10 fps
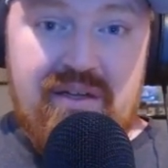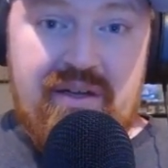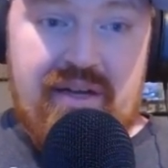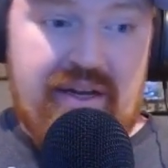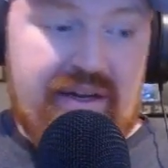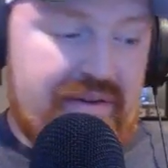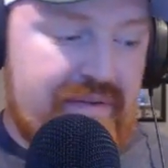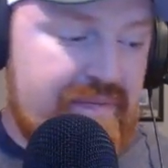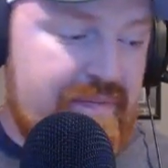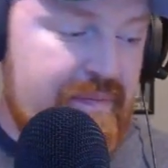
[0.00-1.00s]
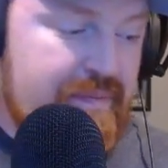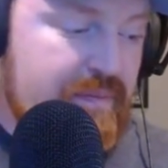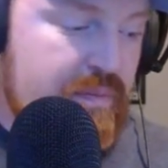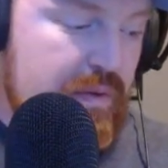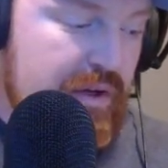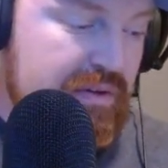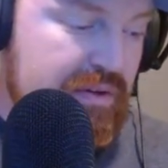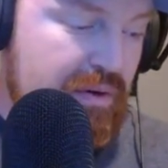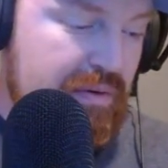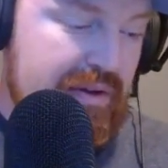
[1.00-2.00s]
And now let's
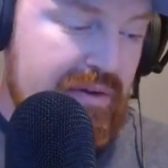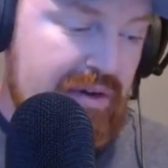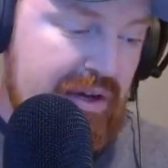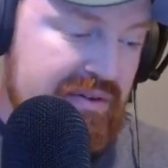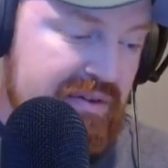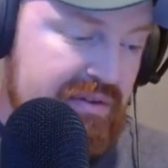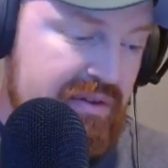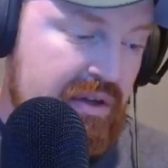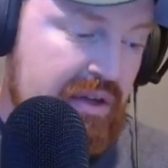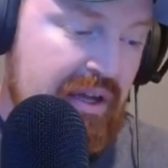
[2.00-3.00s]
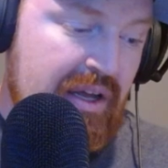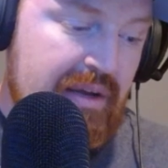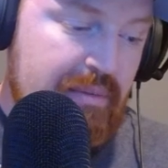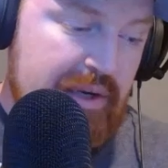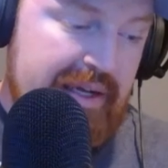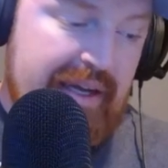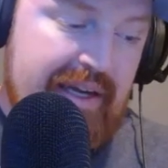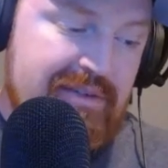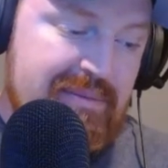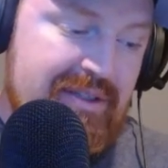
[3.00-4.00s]
go over their losses. Blake
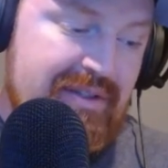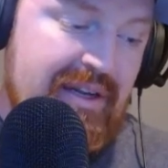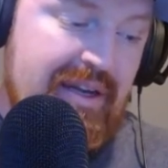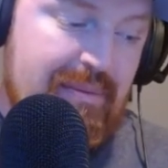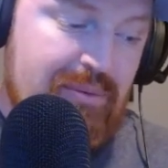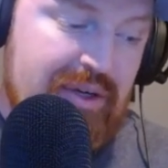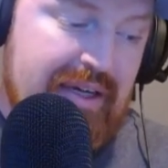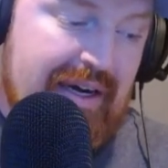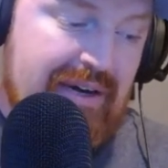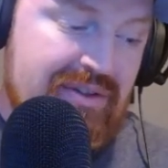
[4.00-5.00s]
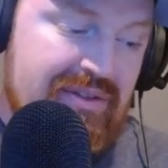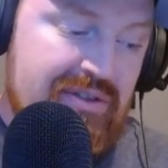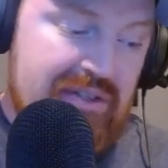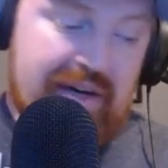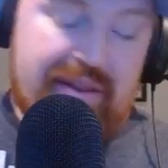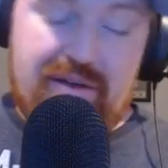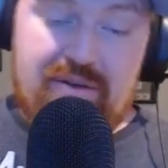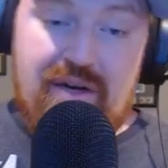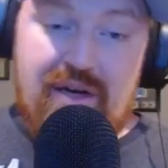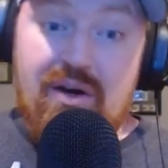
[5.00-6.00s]
Cashman, Malik Collins, Jonathan
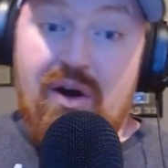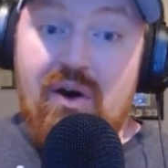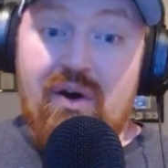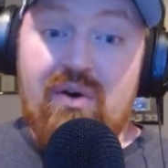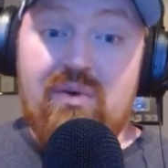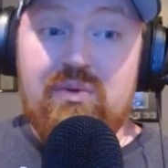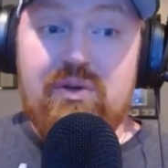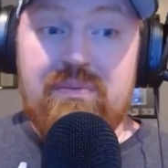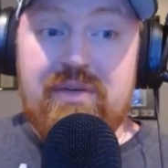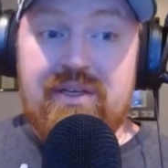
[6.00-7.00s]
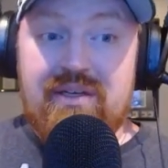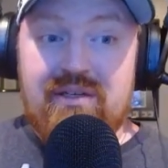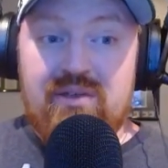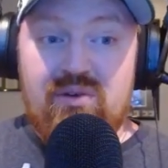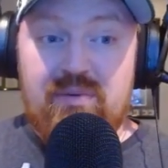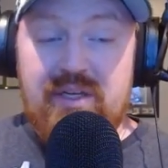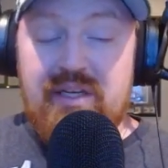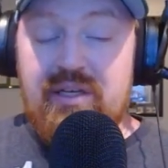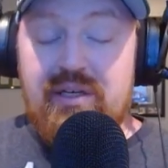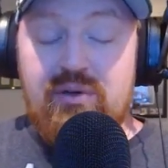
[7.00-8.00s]
Greenard, all will be. Would be
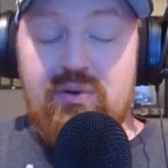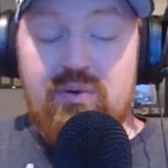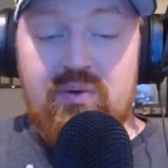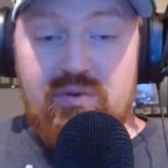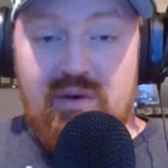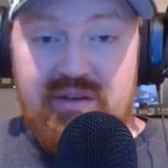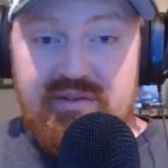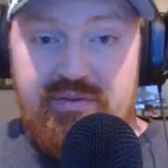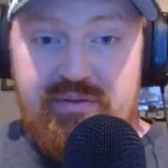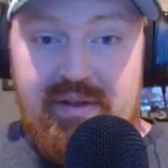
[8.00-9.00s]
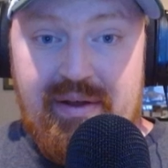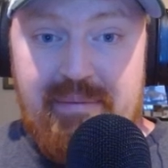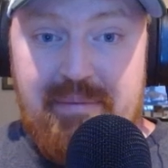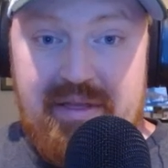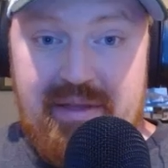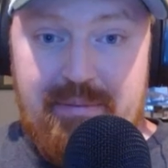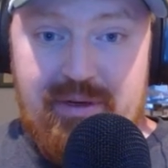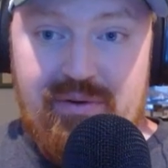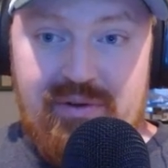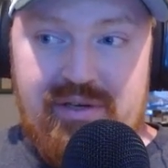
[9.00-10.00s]
huge losses for them in the
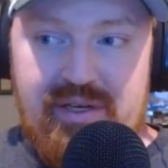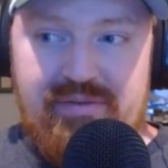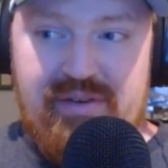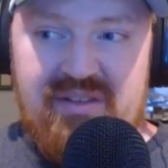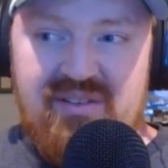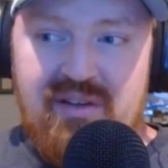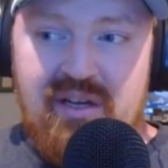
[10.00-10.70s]
middle of the defense.